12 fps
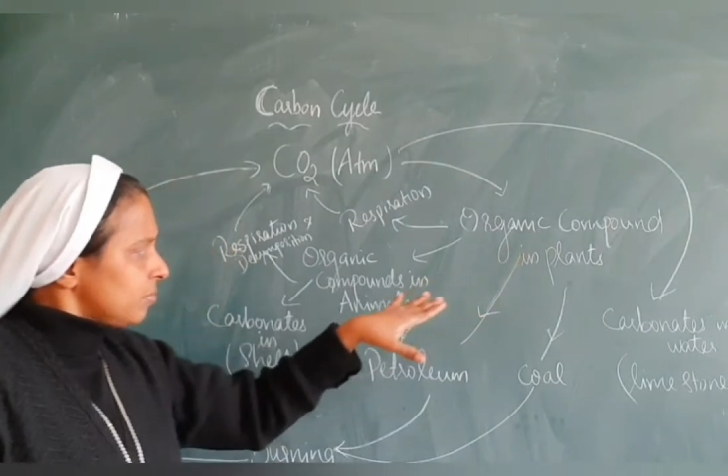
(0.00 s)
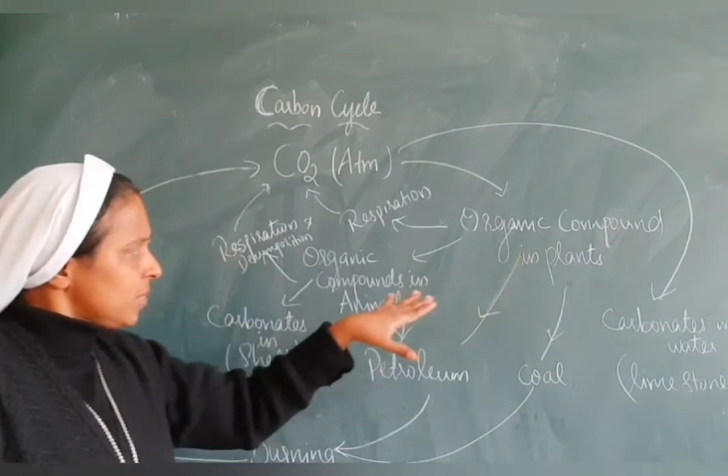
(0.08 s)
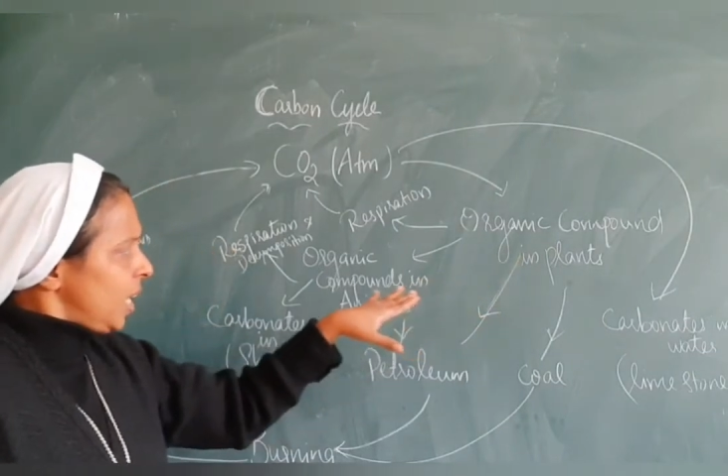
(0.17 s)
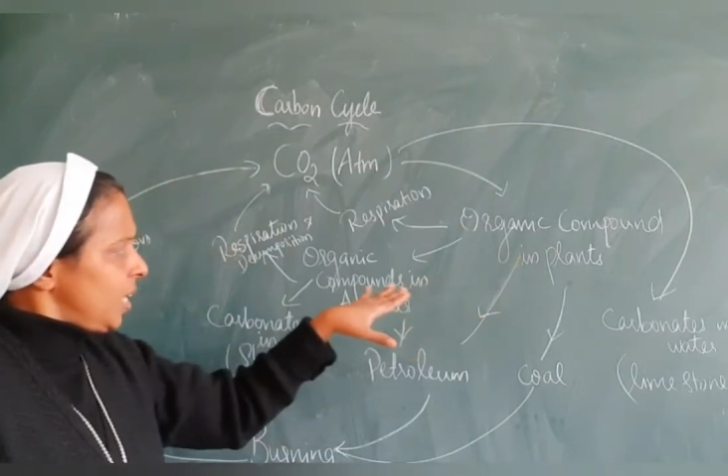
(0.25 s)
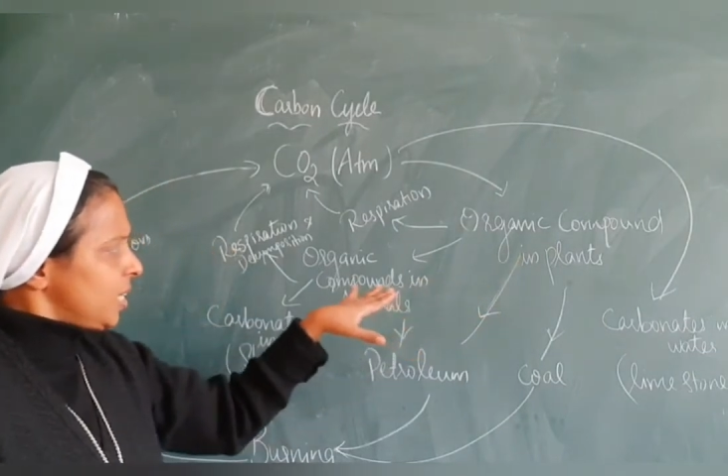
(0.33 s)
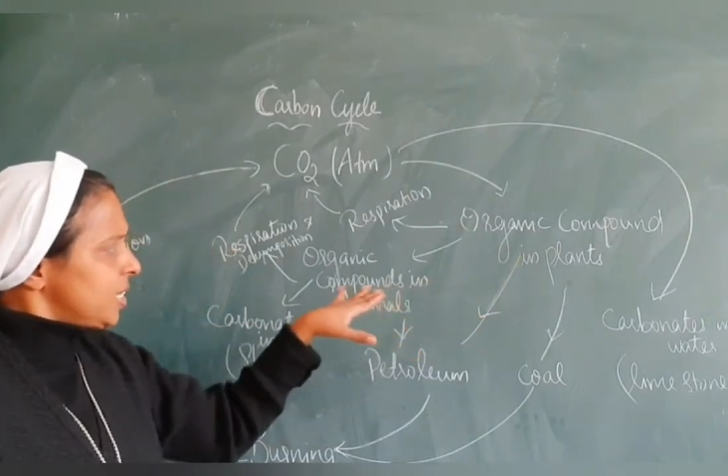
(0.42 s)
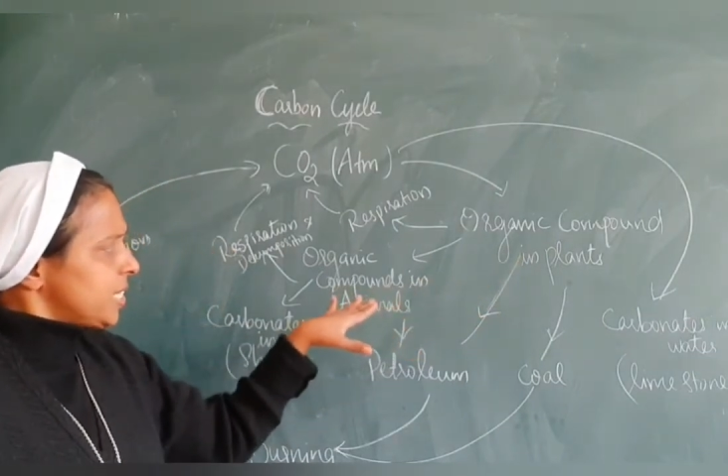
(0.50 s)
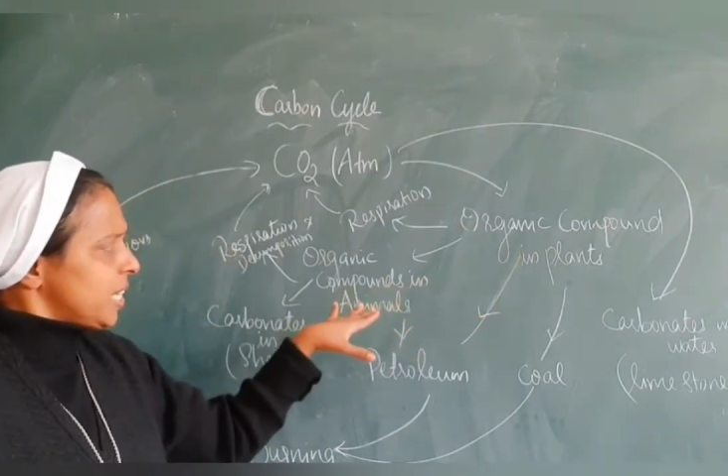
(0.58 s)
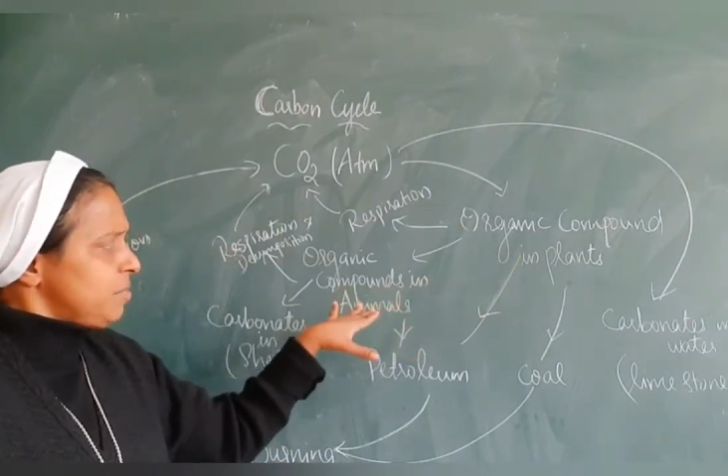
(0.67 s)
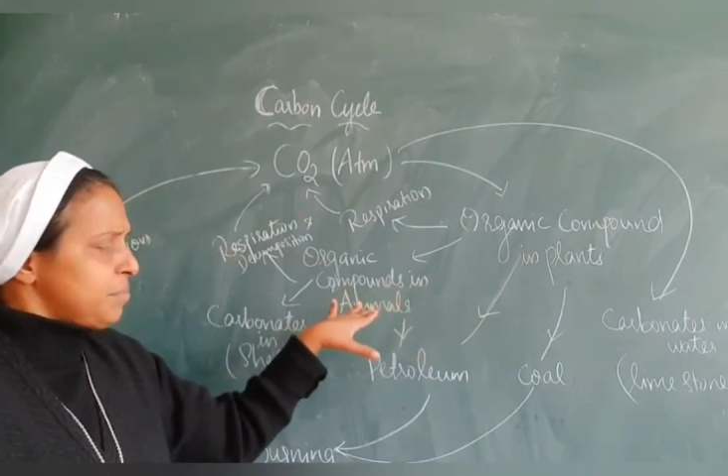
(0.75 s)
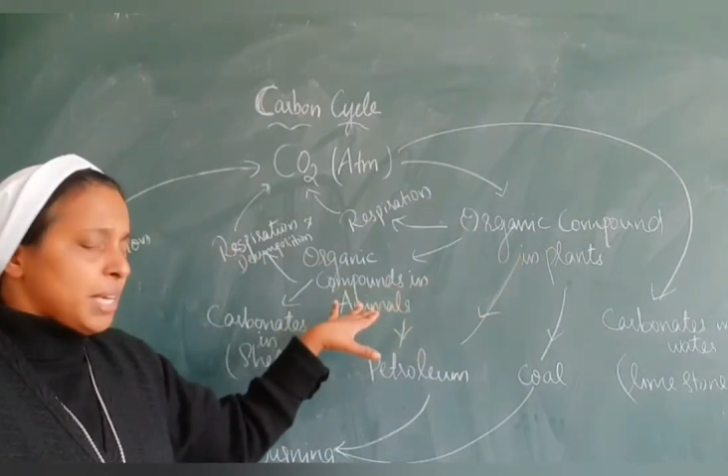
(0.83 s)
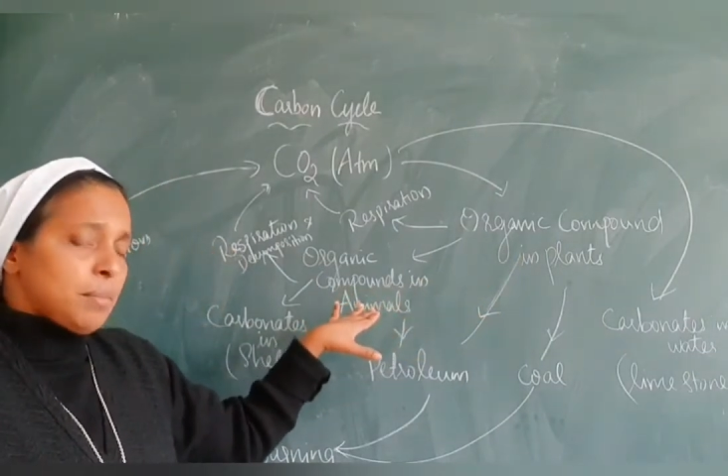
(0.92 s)
And at the
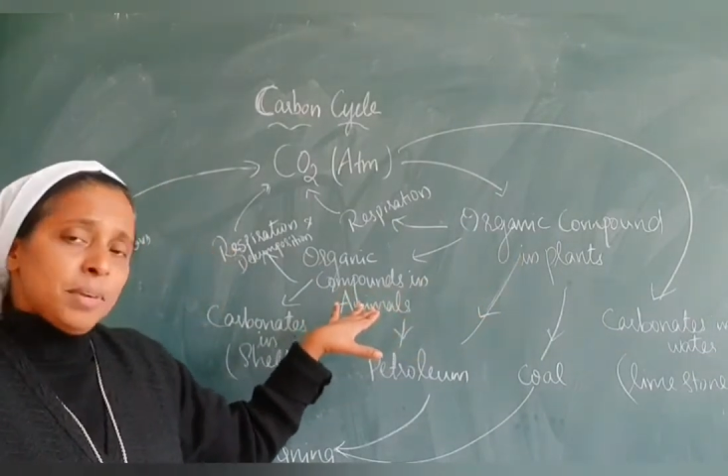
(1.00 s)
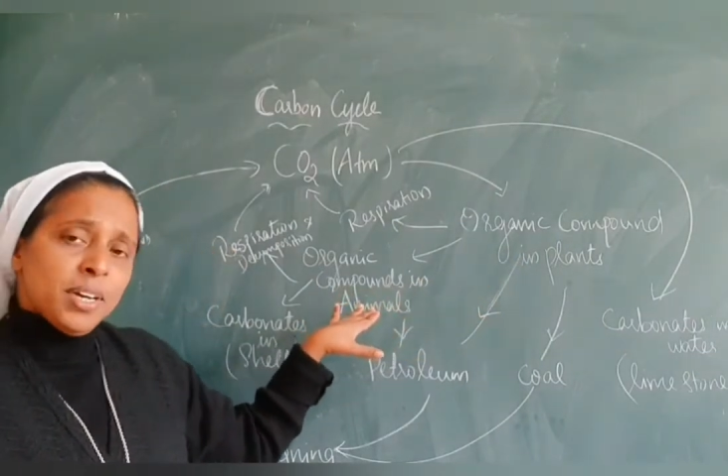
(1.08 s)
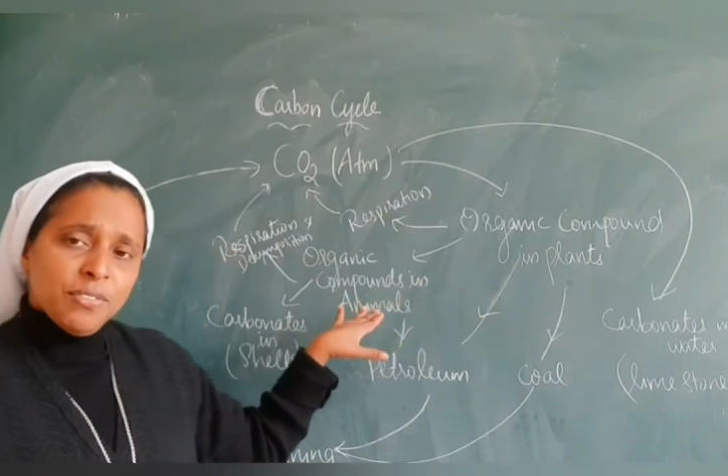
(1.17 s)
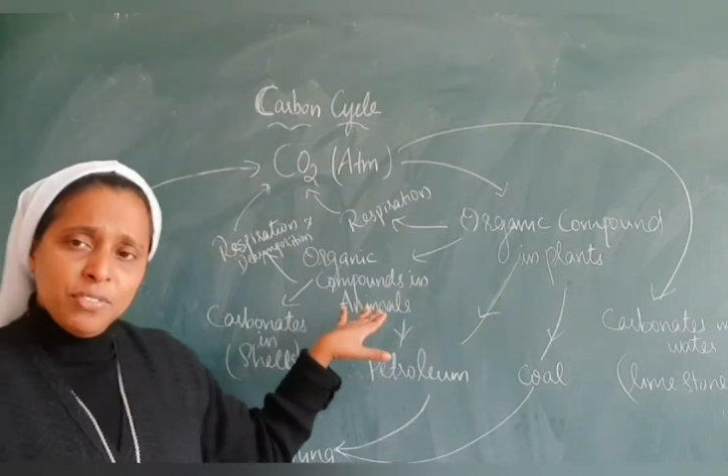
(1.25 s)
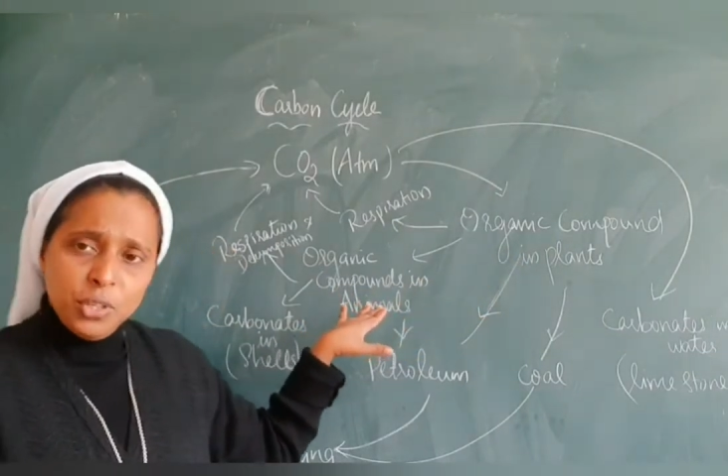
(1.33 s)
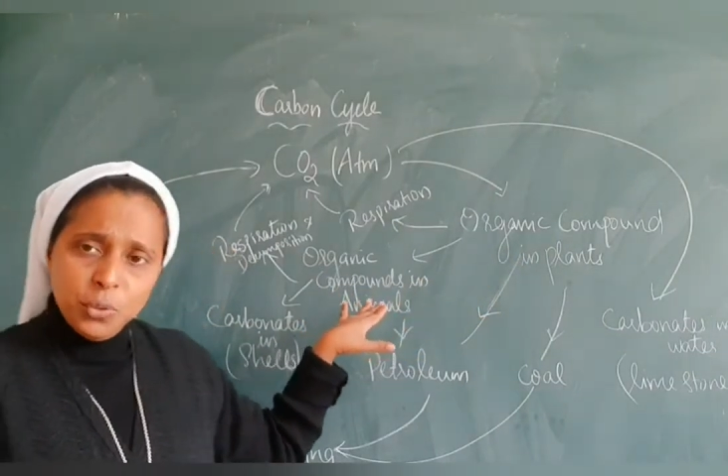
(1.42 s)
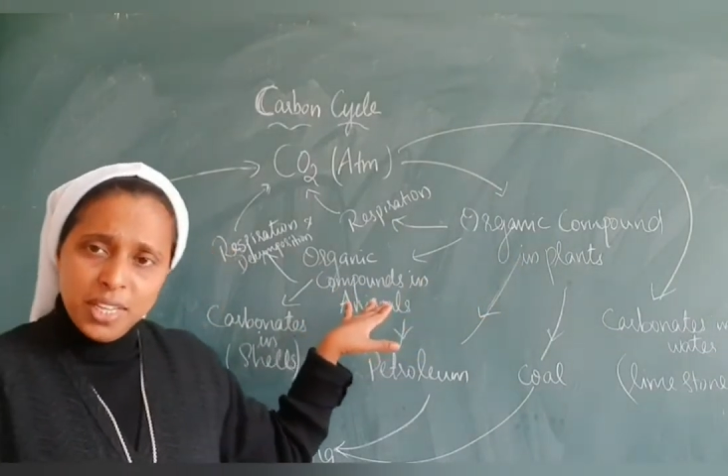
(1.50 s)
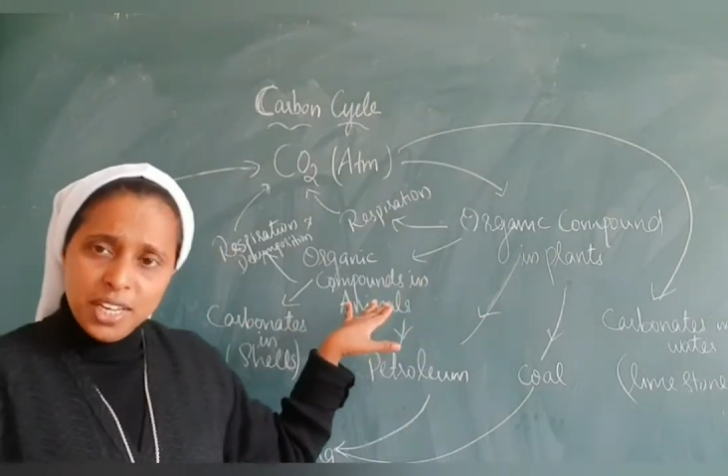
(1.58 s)
same time, we know